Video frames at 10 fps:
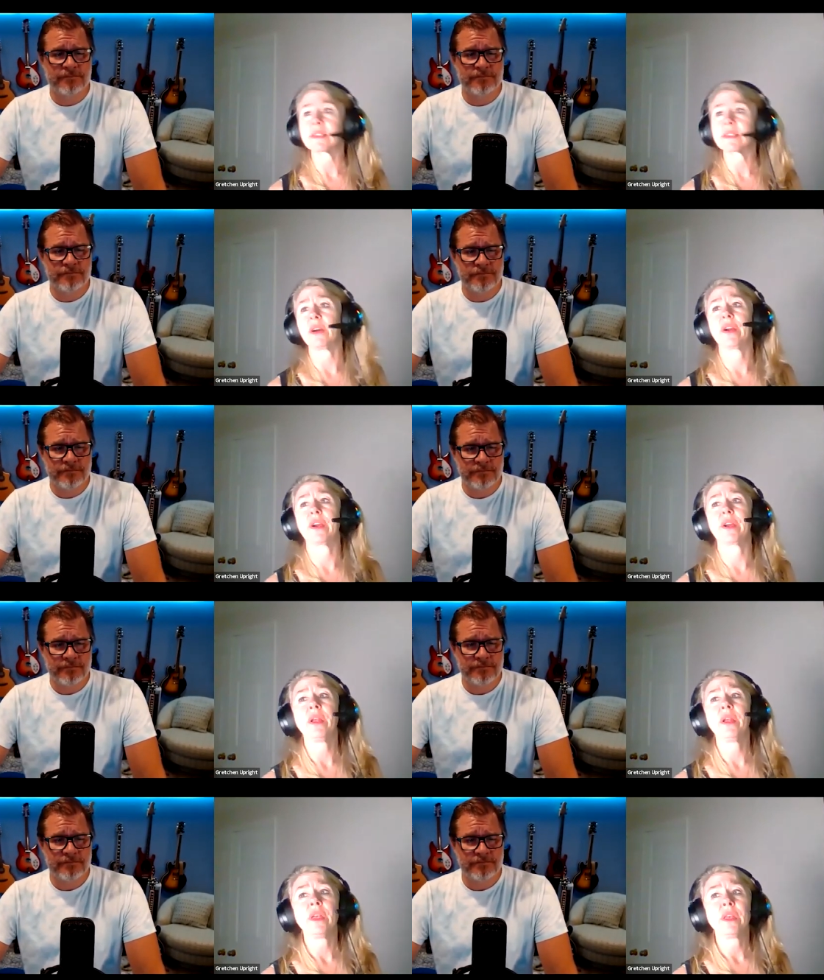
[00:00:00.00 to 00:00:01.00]
Speaker 1: Our
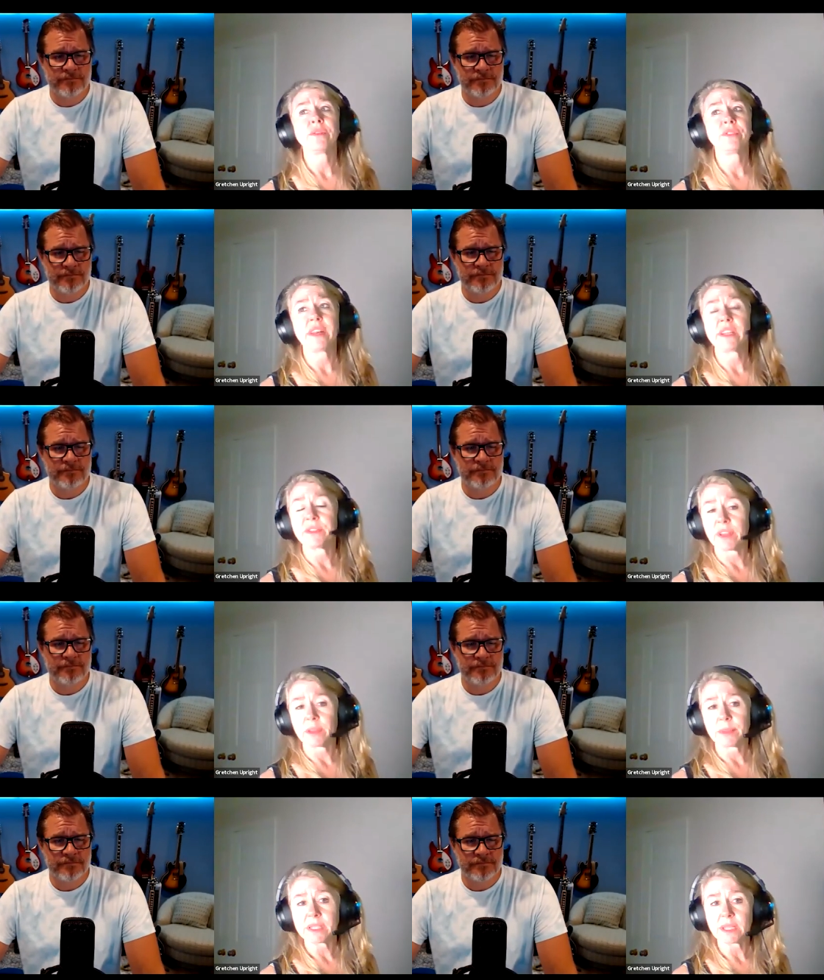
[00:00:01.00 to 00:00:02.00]
front end
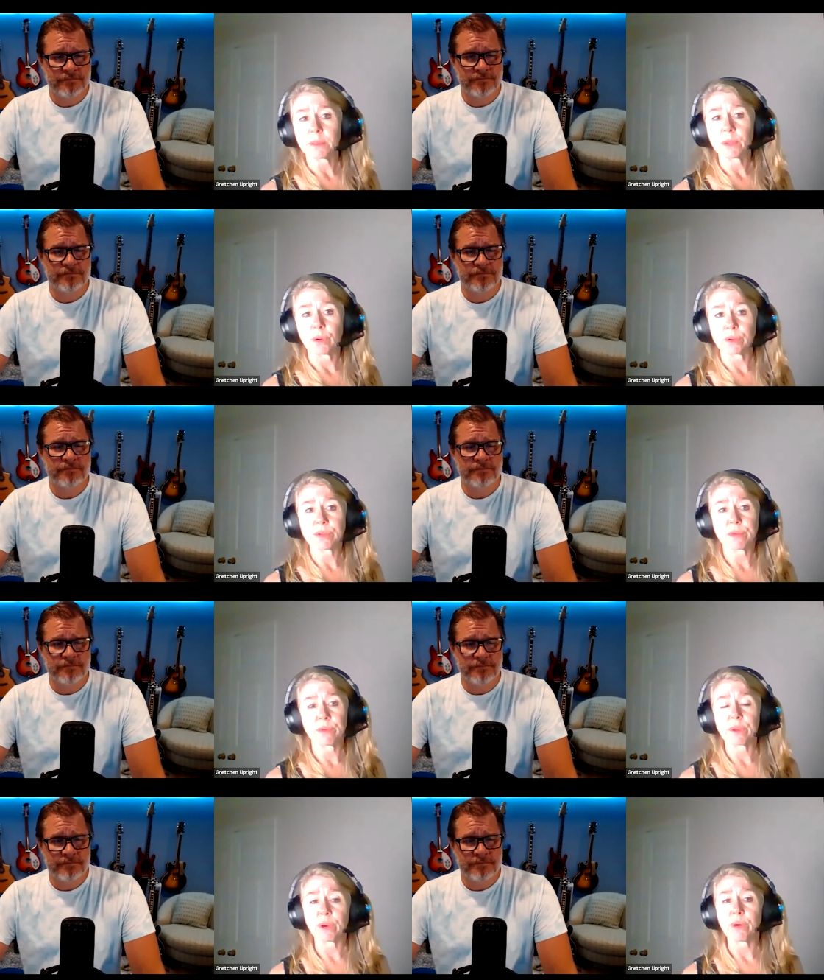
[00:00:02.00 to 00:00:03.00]
development team goes through the
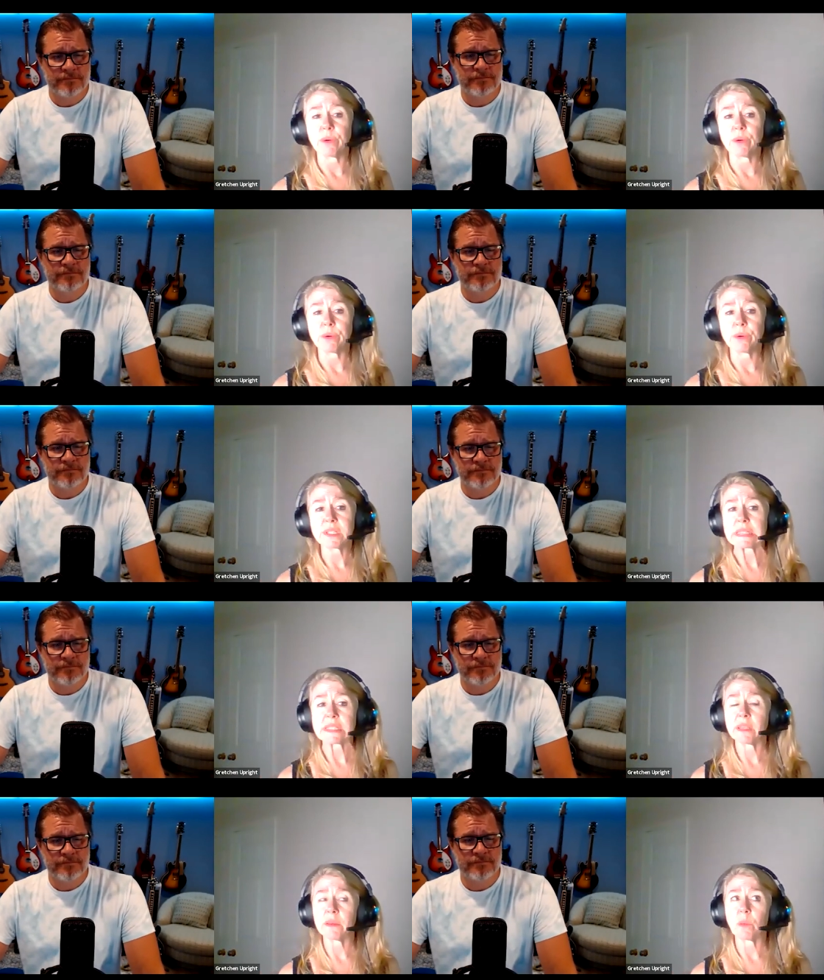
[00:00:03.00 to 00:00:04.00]
code to
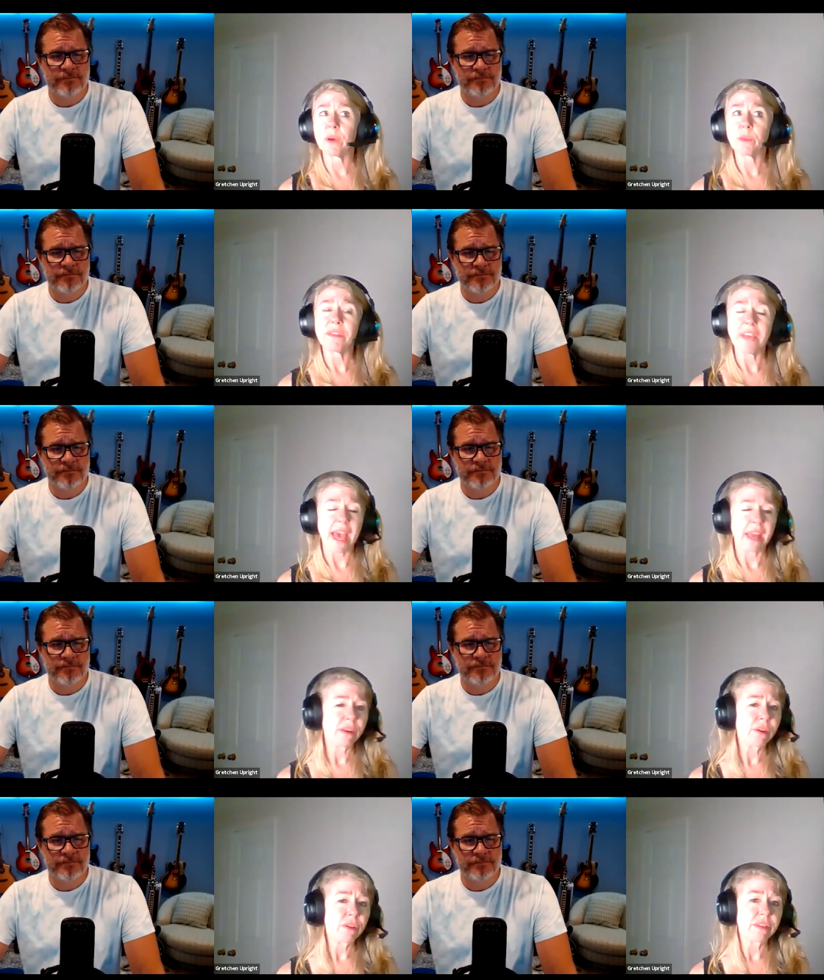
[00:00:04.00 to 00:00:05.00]
see what we've added
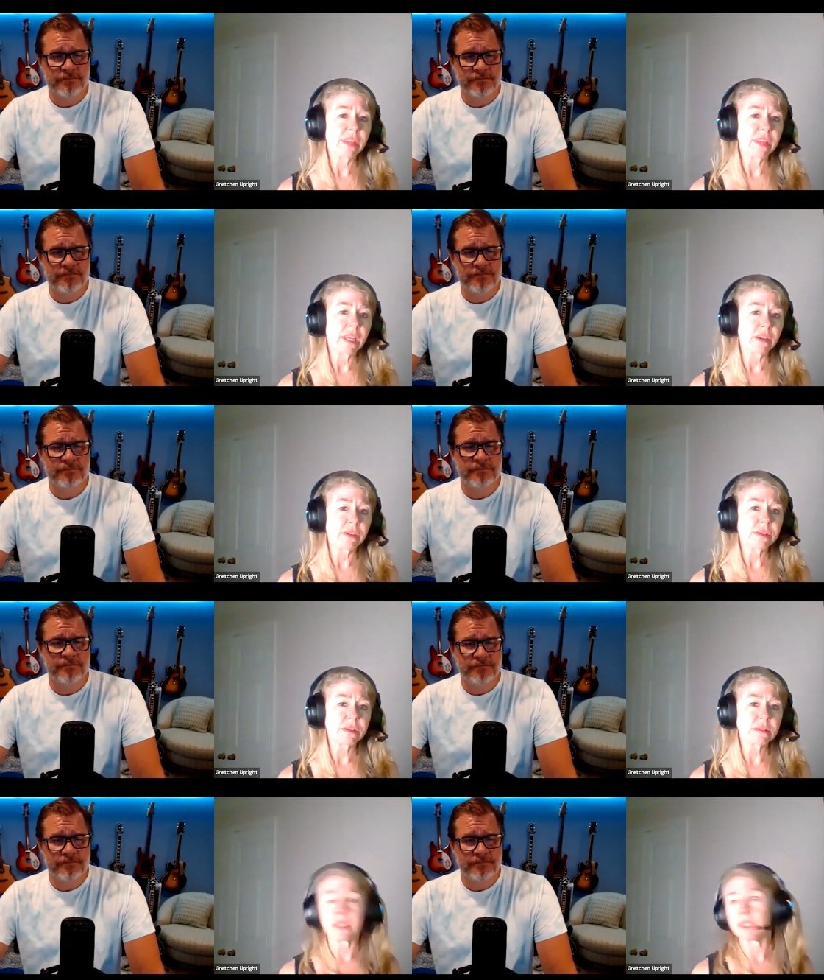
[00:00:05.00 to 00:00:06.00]
over the years.
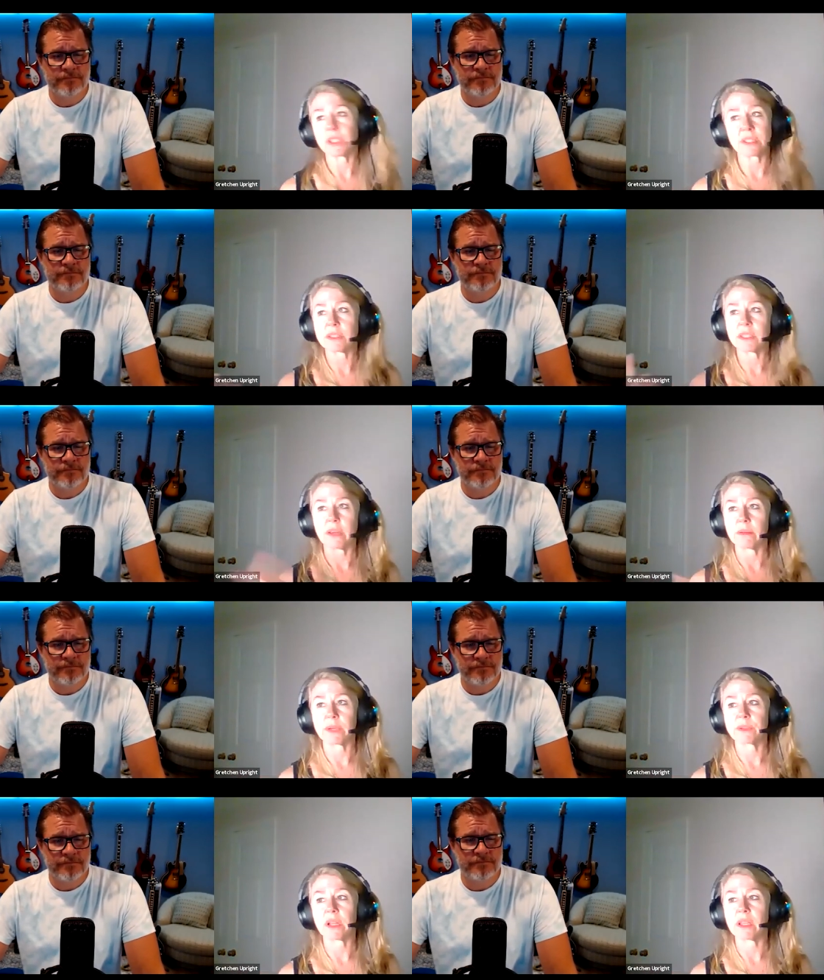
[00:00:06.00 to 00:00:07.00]
I just, you know, I was talking